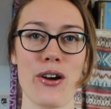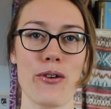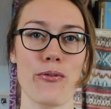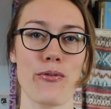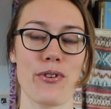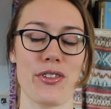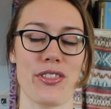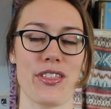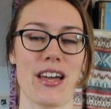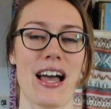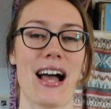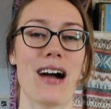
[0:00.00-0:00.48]

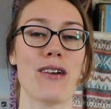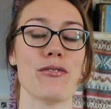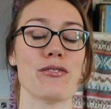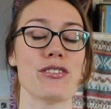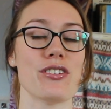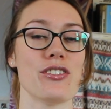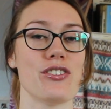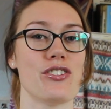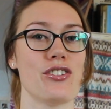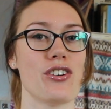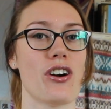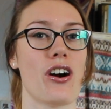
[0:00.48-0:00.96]
without
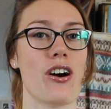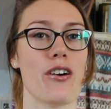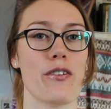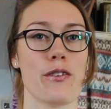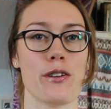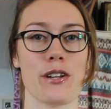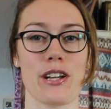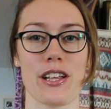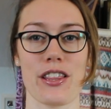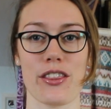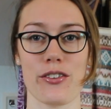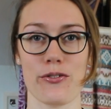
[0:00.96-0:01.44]

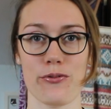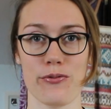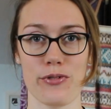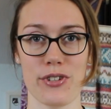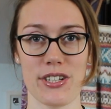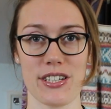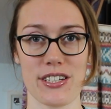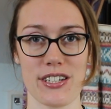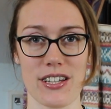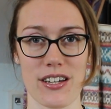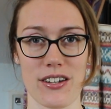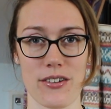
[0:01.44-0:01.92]
jarring the
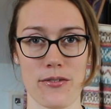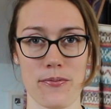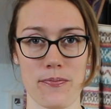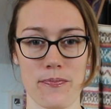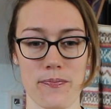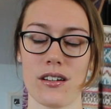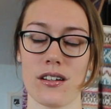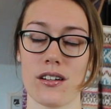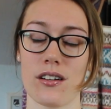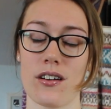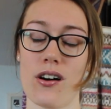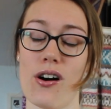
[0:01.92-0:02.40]
reader.
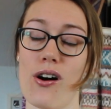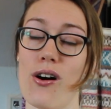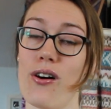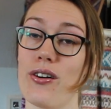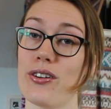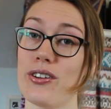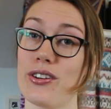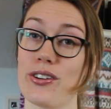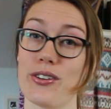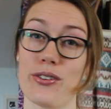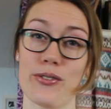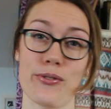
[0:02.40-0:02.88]

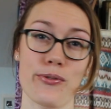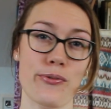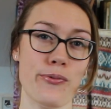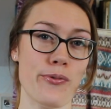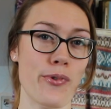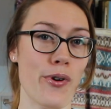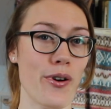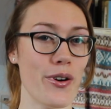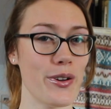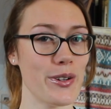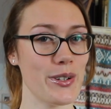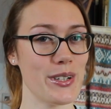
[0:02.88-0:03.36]
Con
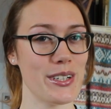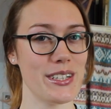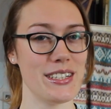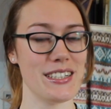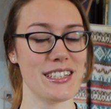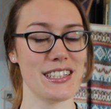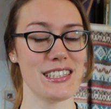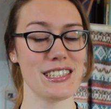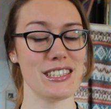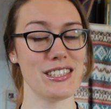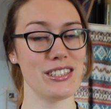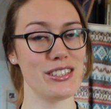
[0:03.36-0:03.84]
1.
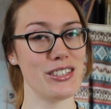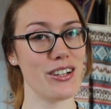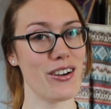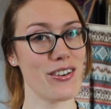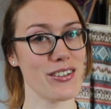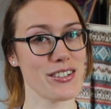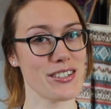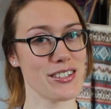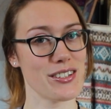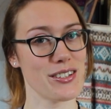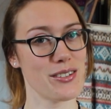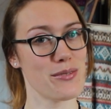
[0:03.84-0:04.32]

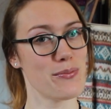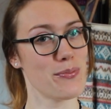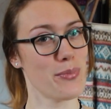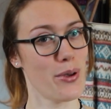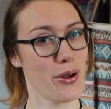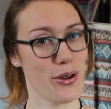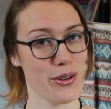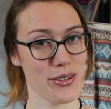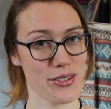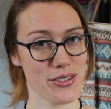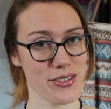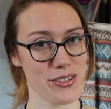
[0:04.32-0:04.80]
Not
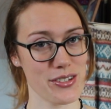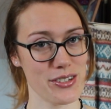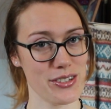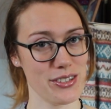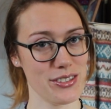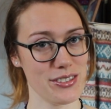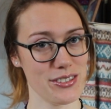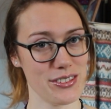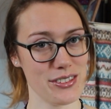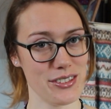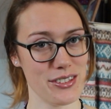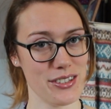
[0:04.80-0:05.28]

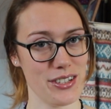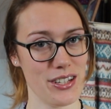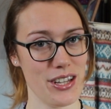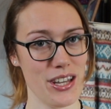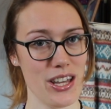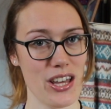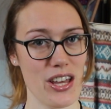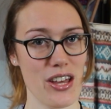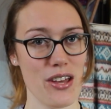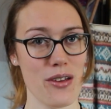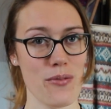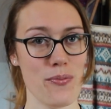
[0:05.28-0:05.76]
personal.
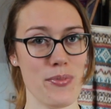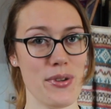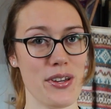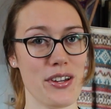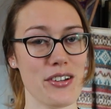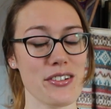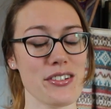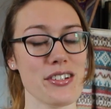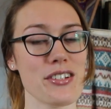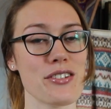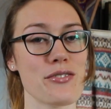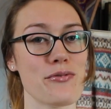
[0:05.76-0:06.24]

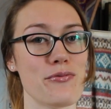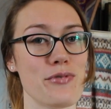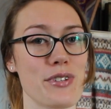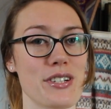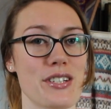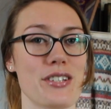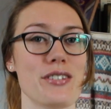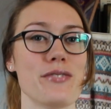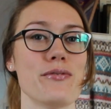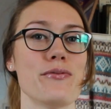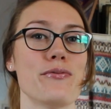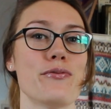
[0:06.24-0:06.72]
Because it's
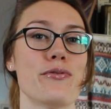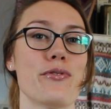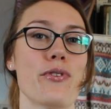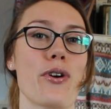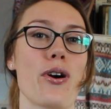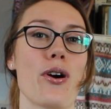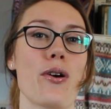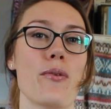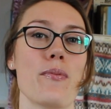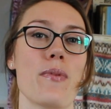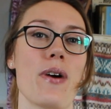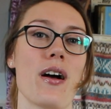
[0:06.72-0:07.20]
written
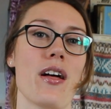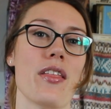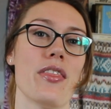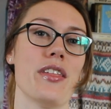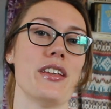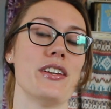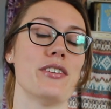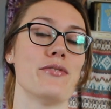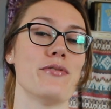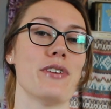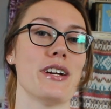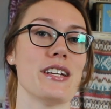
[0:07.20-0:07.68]
from
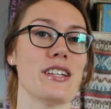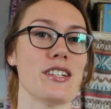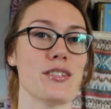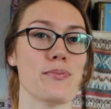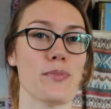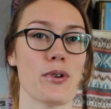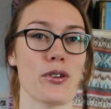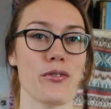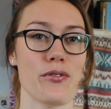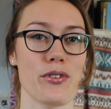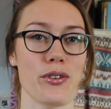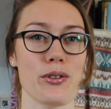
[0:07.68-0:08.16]
the narrator's
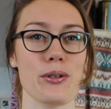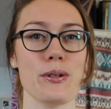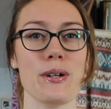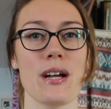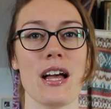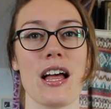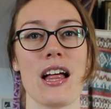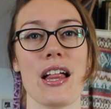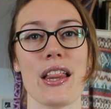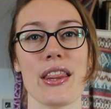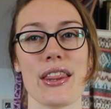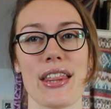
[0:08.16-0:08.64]
point of view,
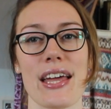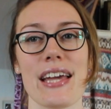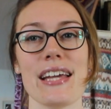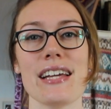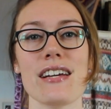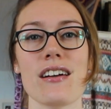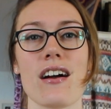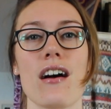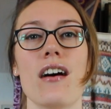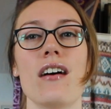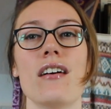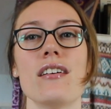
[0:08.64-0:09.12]
they
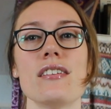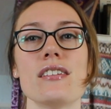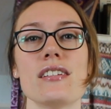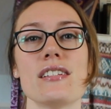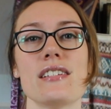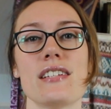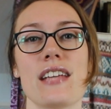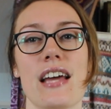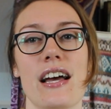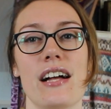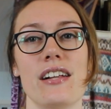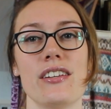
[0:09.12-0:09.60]

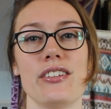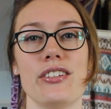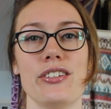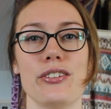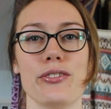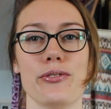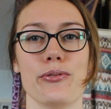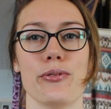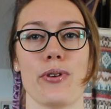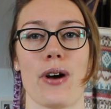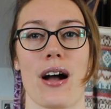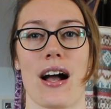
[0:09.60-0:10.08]
can't tell
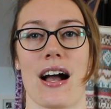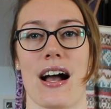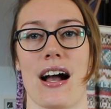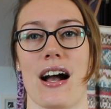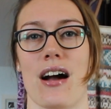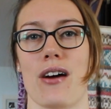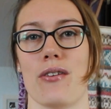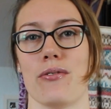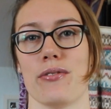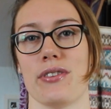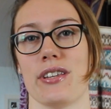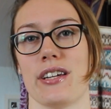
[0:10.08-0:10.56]
you
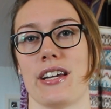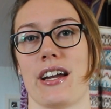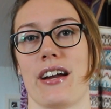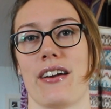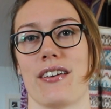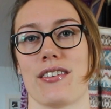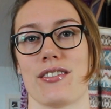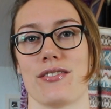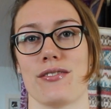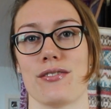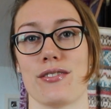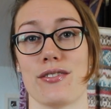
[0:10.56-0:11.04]
how the
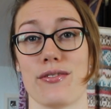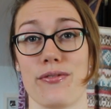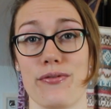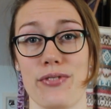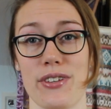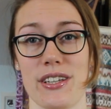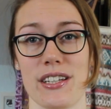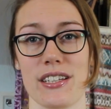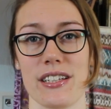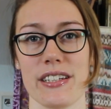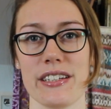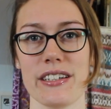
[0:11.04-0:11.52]
character is
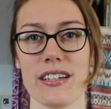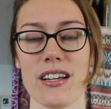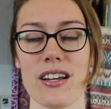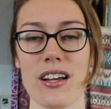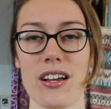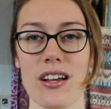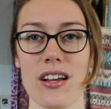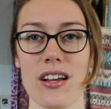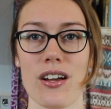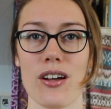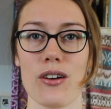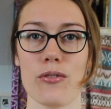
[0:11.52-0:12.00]
feeling
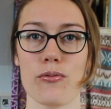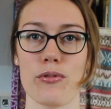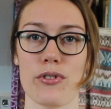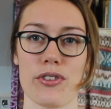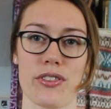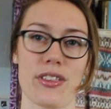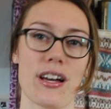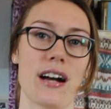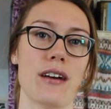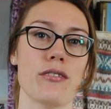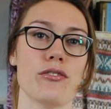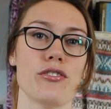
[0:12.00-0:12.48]

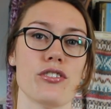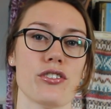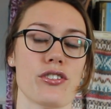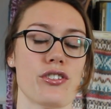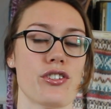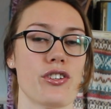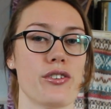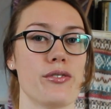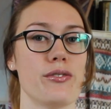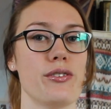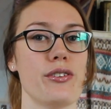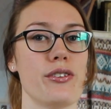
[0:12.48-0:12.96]
without just
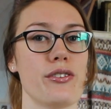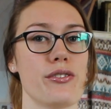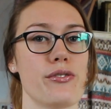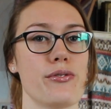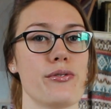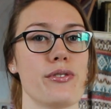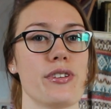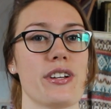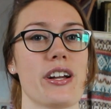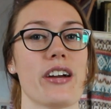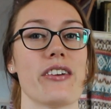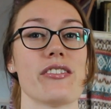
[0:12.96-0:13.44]
showing you
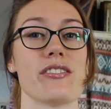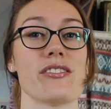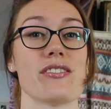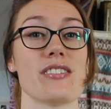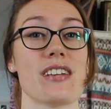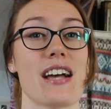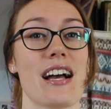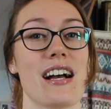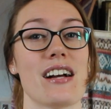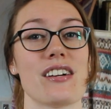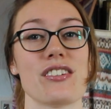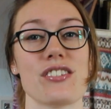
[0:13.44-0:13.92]
through the character's
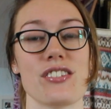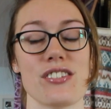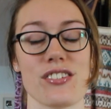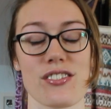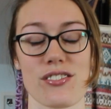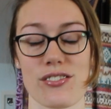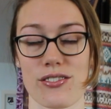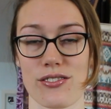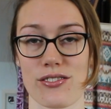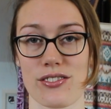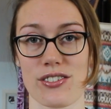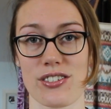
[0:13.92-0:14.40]

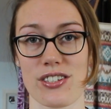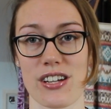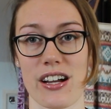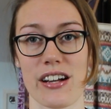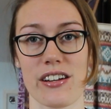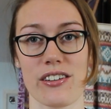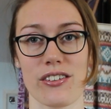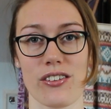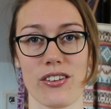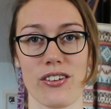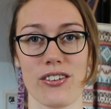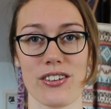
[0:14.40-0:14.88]
actions or
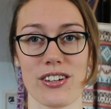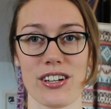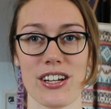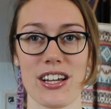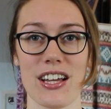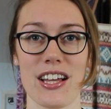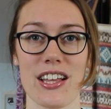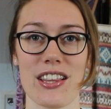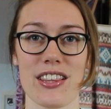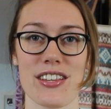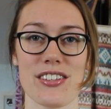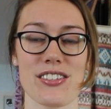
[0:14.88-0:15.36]
dialogue.
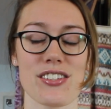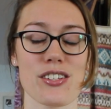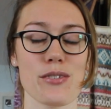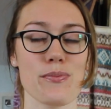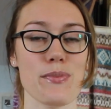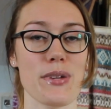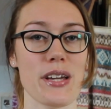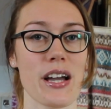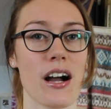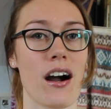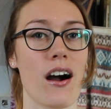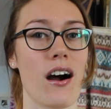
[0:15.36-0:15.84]
This can
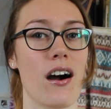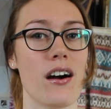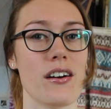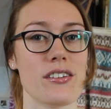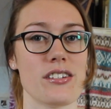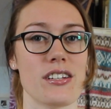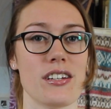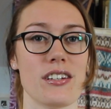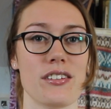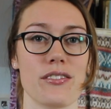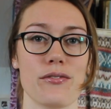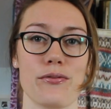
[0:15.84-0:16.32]
be
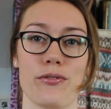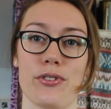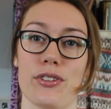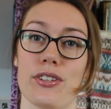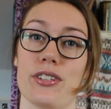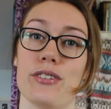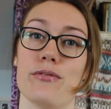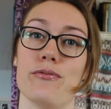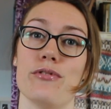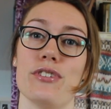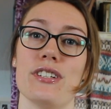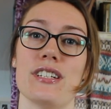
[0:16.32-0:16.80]
harder for
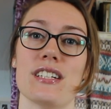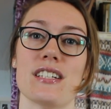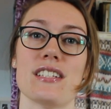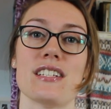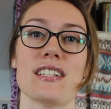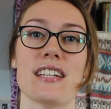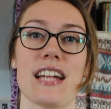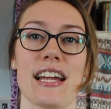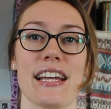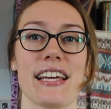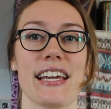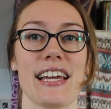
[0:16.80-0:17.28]
the reader
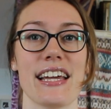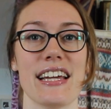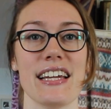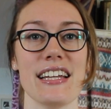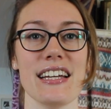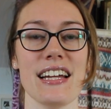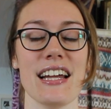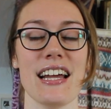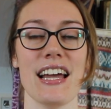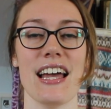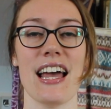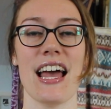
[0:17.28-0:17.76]
to take
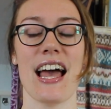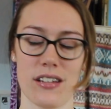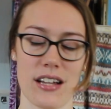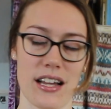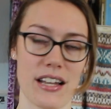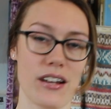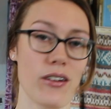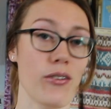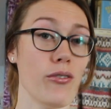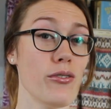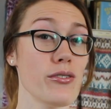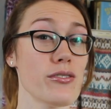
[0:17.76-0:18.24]
in,
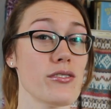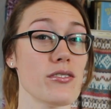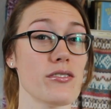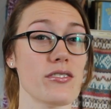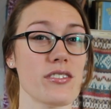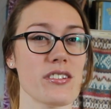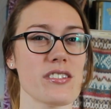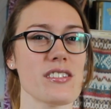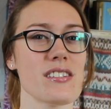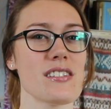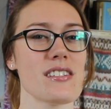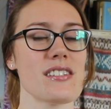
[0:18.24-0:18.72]
and also
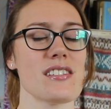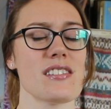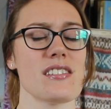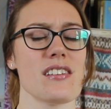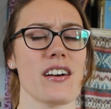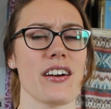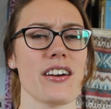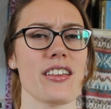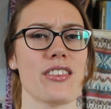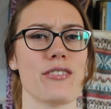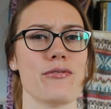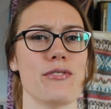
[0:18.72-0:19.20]
doesn't
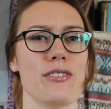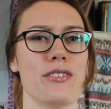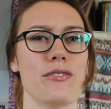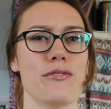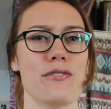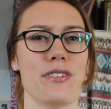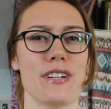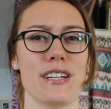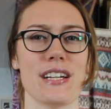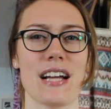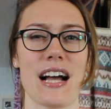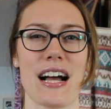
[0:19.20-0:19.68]
suck the
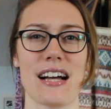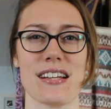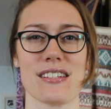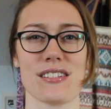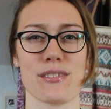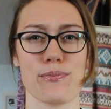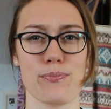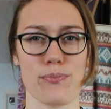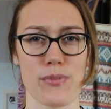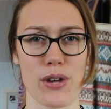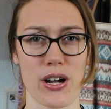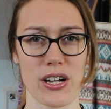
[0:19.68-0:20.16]
reader in
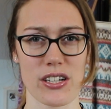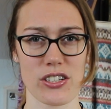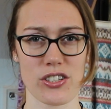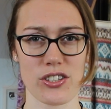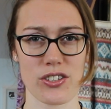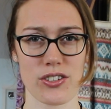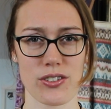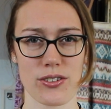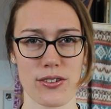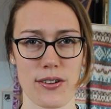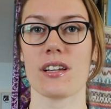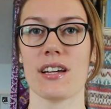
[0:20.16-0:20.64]
as
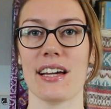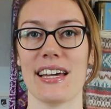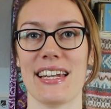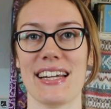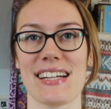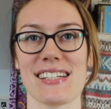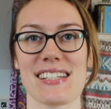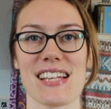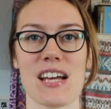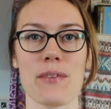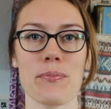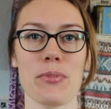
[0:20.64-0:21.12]
much. An
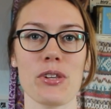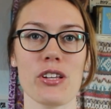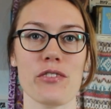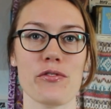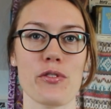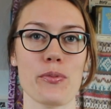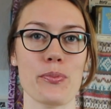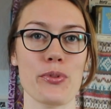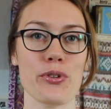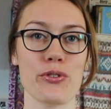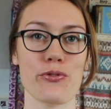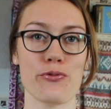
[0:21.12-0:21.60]
example
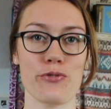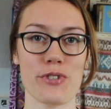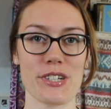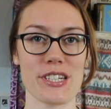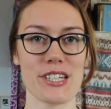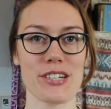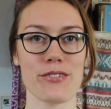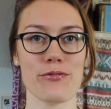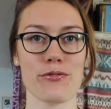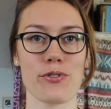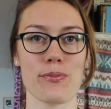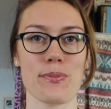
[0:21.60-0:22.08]
of a book
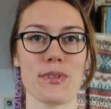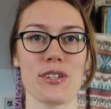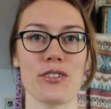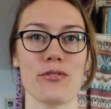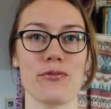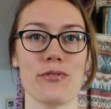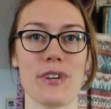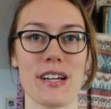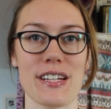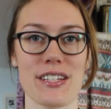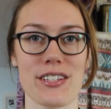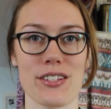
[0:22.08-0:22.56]
written from the
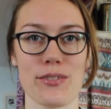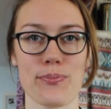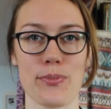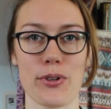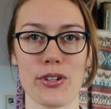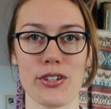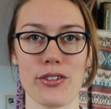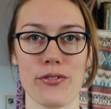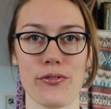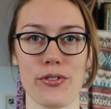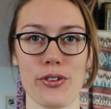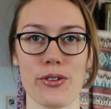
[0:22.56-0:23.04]
narrator's
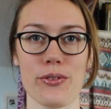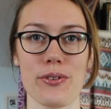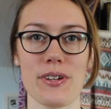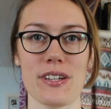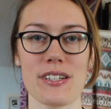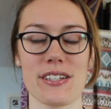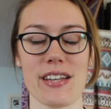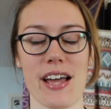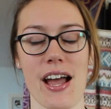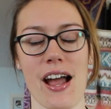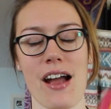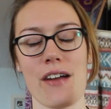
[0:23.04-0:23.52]
point of view
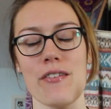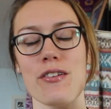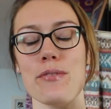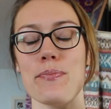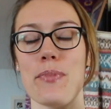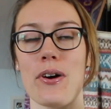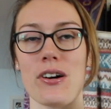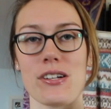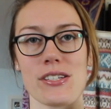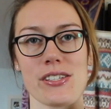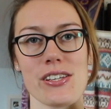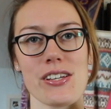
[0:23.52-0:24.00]
is Harry
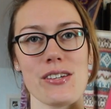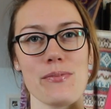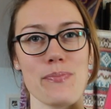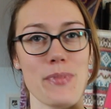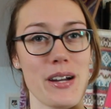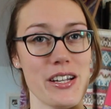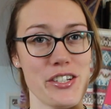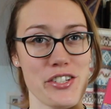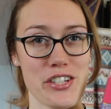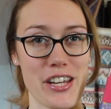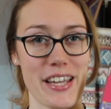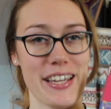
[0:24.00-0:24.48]
Potter
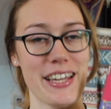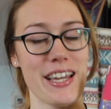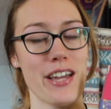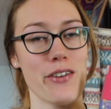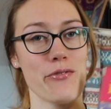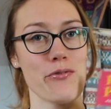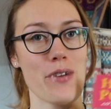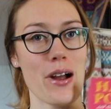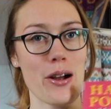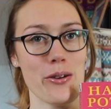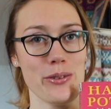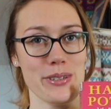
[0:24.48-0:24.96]
by
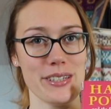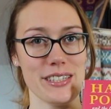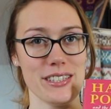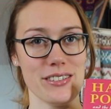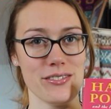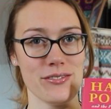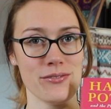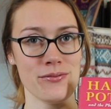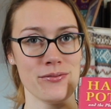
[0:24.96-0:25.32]
J.K.Rowling.